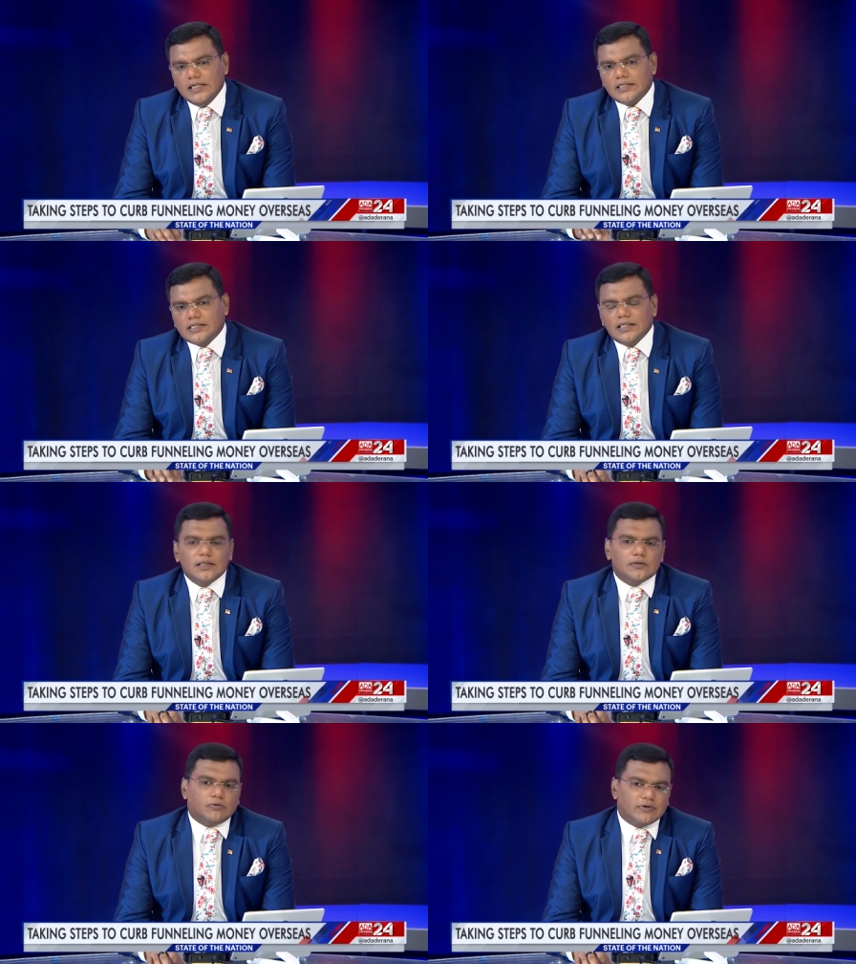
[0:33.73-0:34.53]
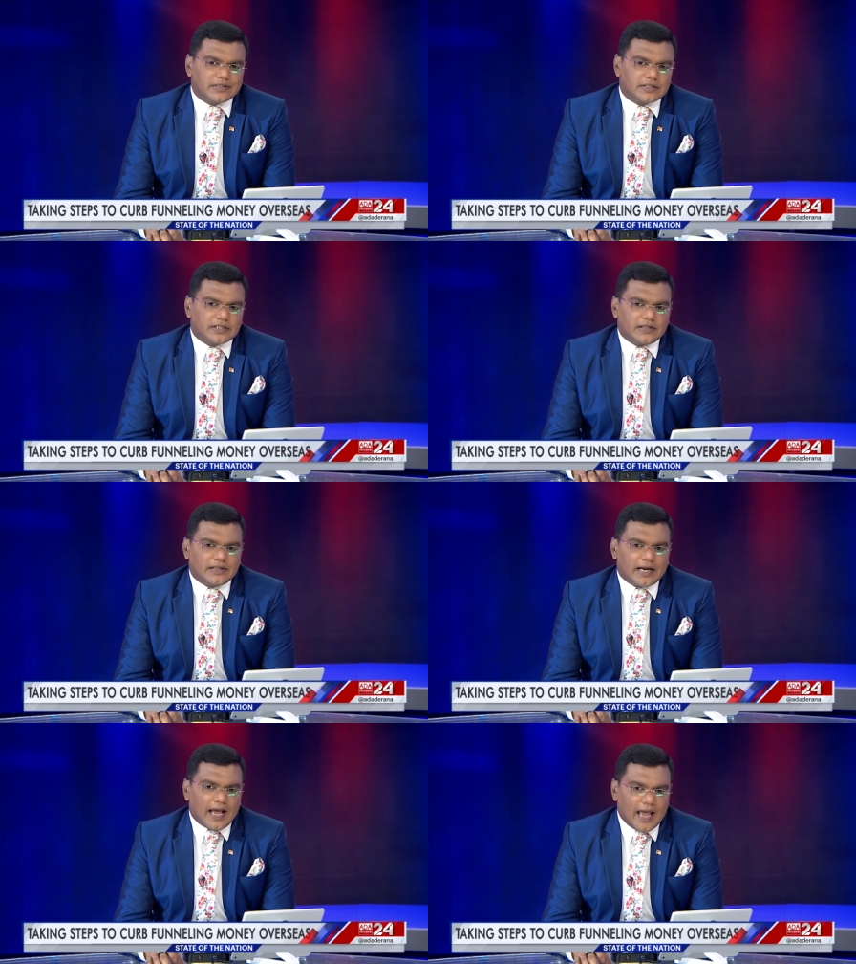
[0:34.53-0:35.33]
Still, the question
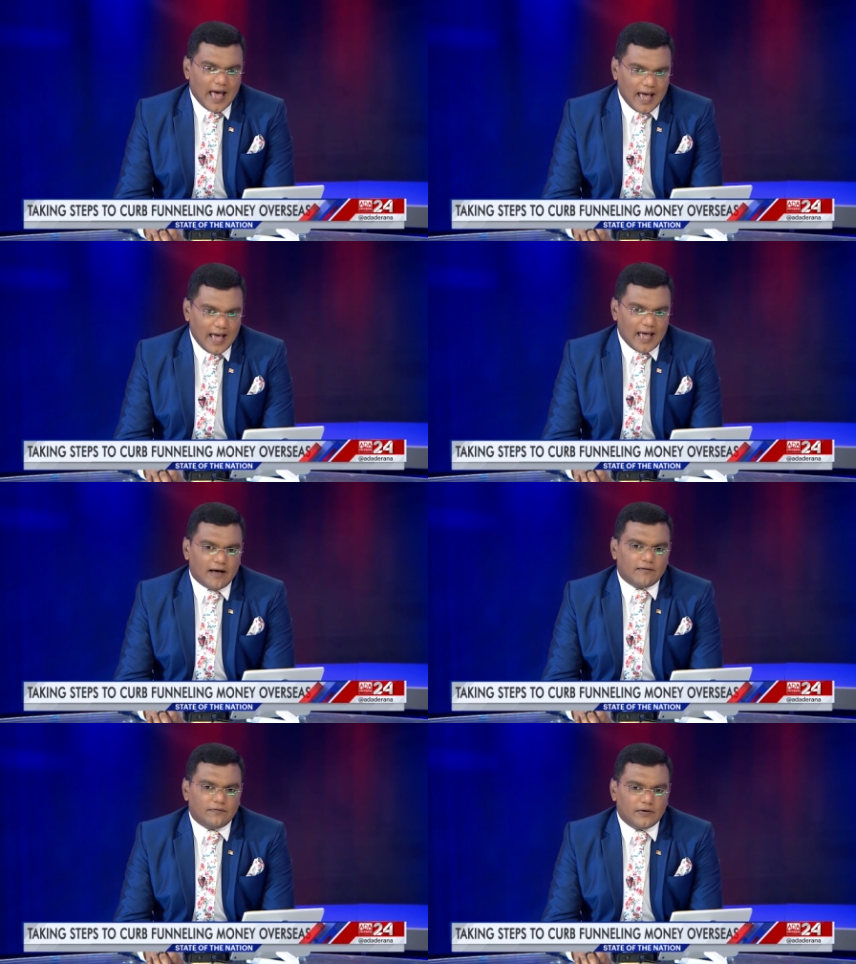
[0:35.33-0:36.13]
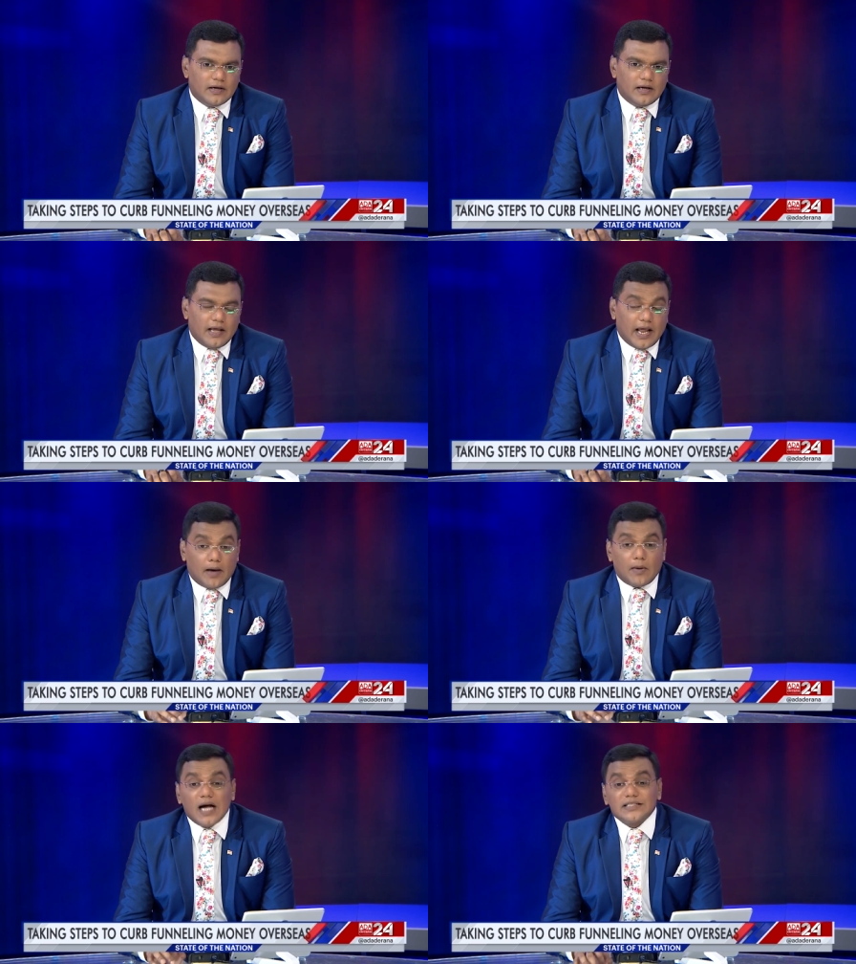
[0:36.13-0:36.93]
that I have and
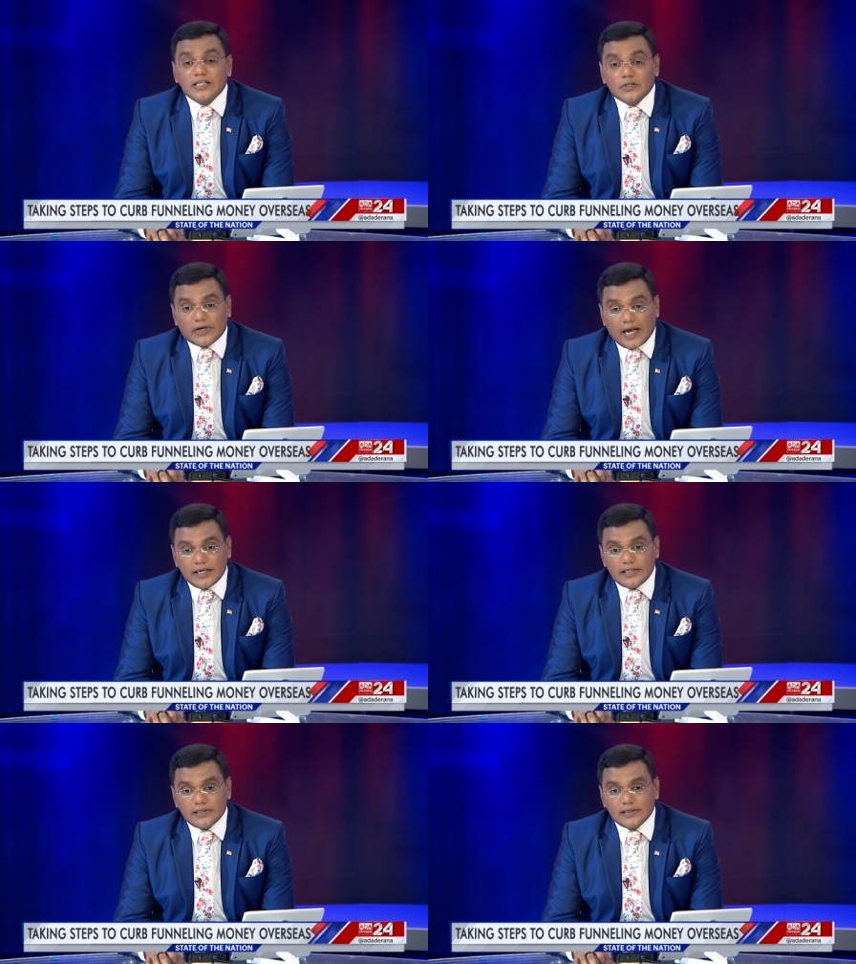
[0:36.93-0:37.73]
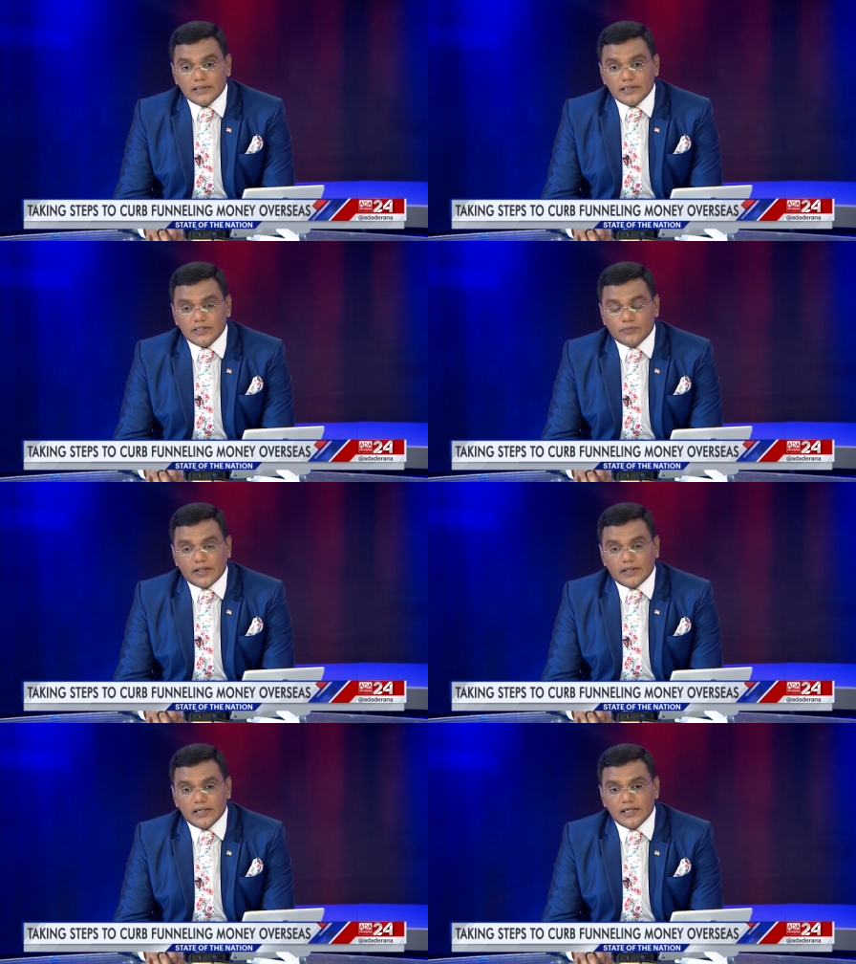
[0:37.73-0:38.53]
I'm asking tonight is
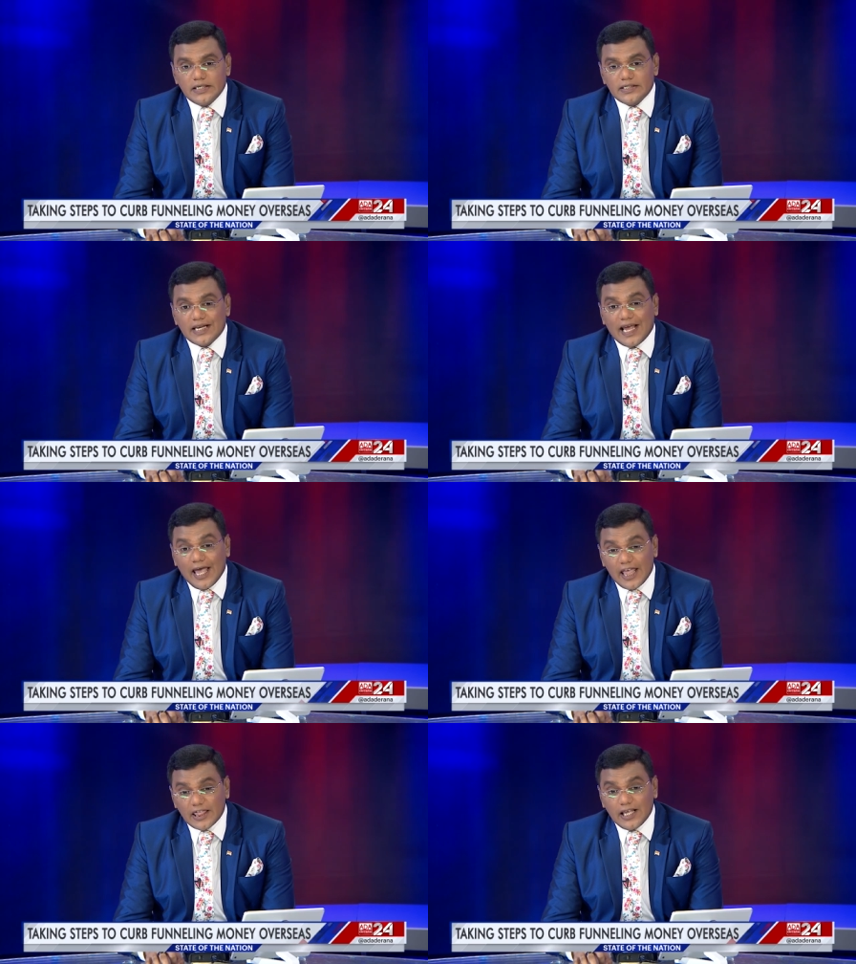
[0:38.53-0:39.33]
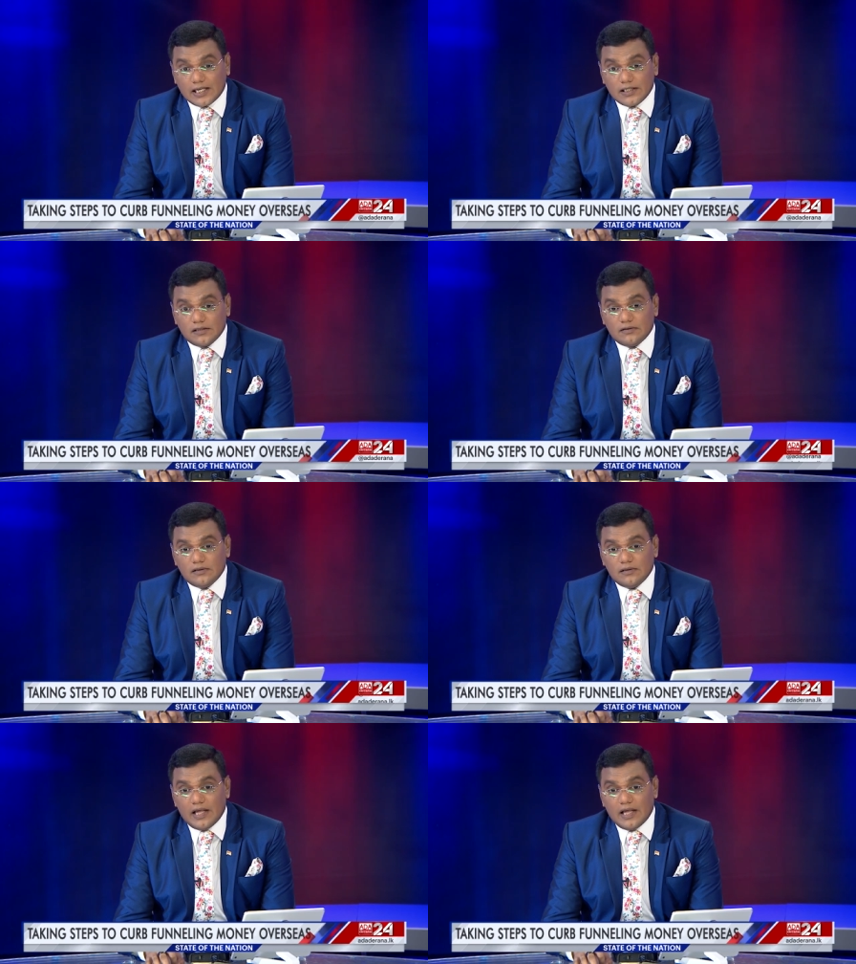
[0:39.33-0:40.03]
whether is it ethical